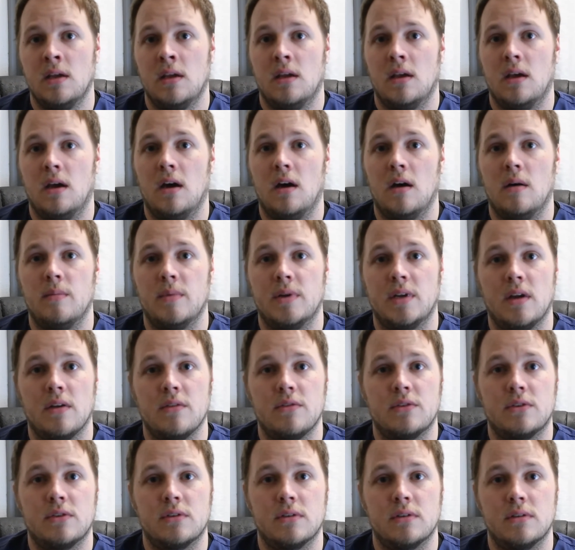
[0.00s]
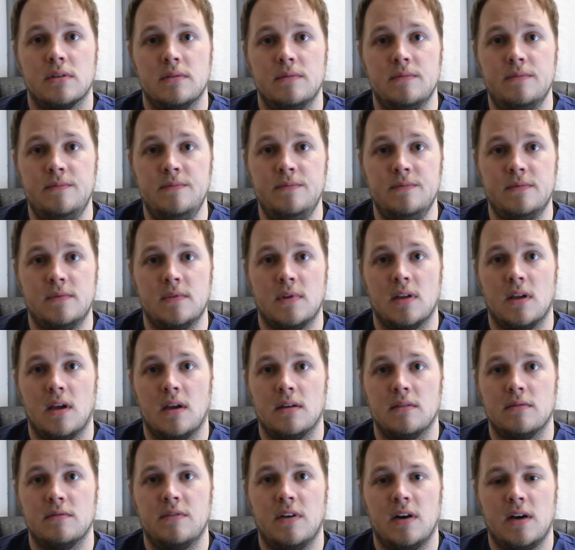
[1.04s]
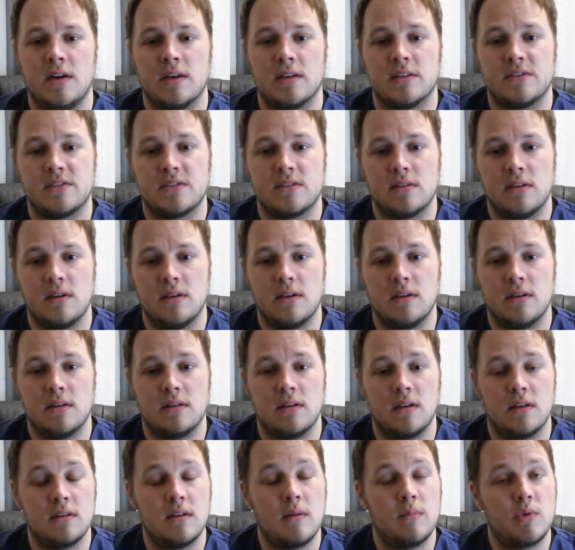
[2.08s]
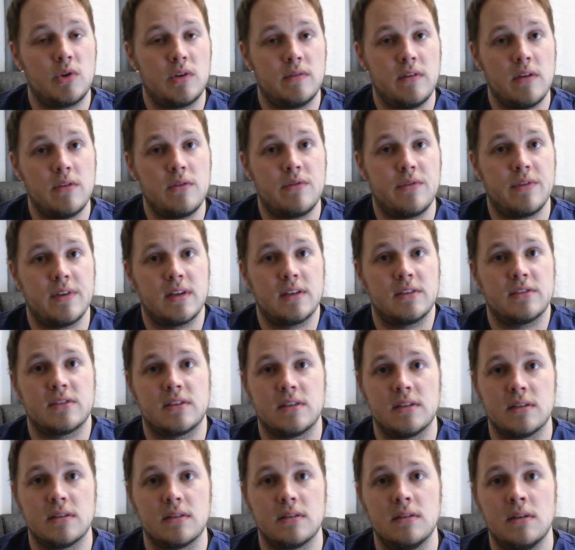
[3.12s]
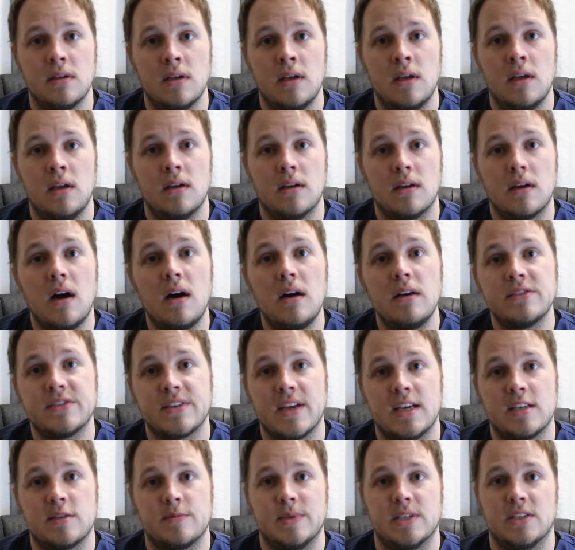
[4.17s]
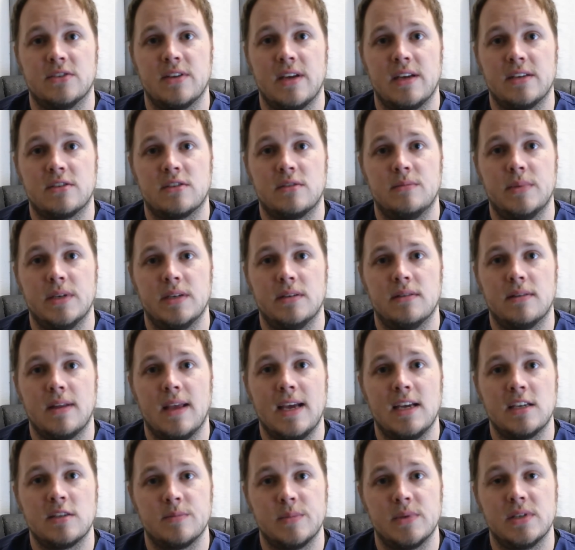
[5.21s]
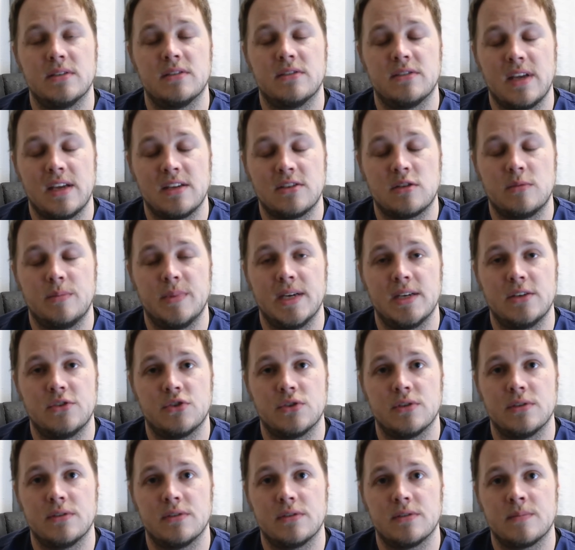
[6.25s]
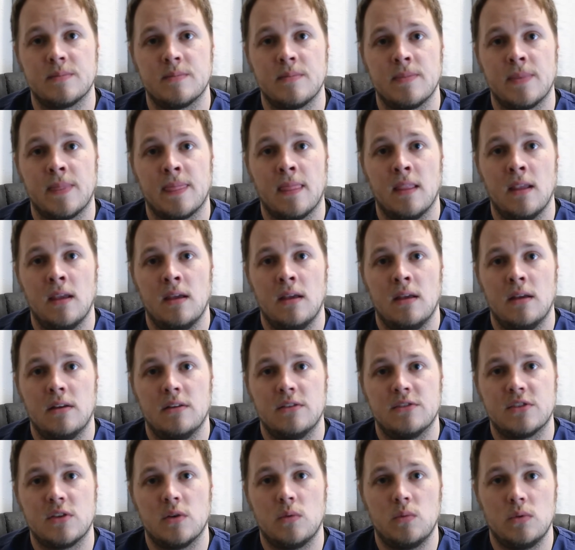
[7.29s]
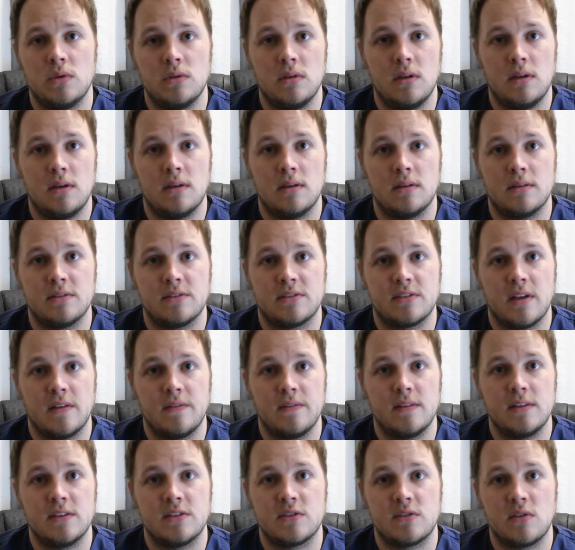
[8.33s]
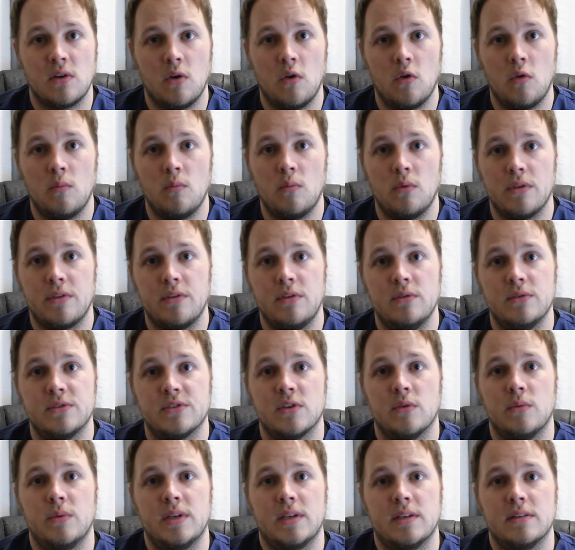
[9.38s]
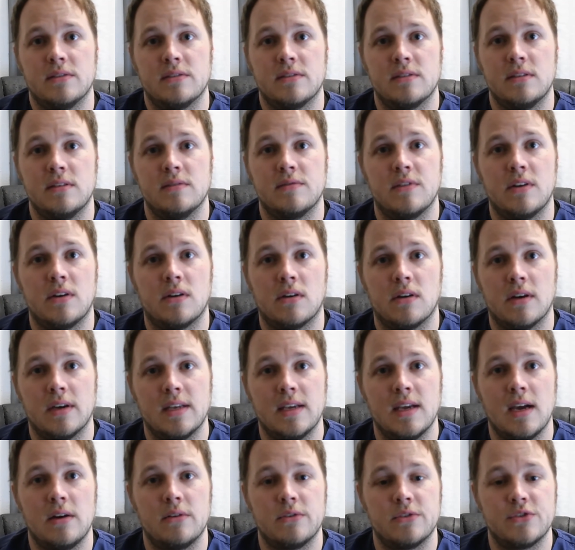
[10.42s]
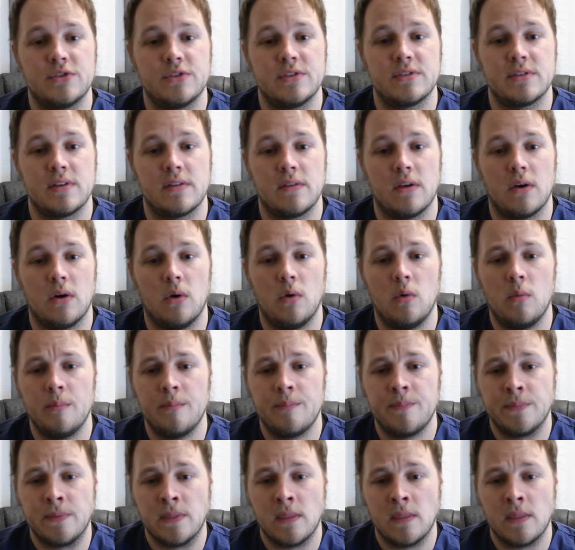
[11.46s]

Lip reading: and other Vox, and a number of other things can cause asthma exacerbations. So we'll send this home with you so we can see if there are any allergens in the home.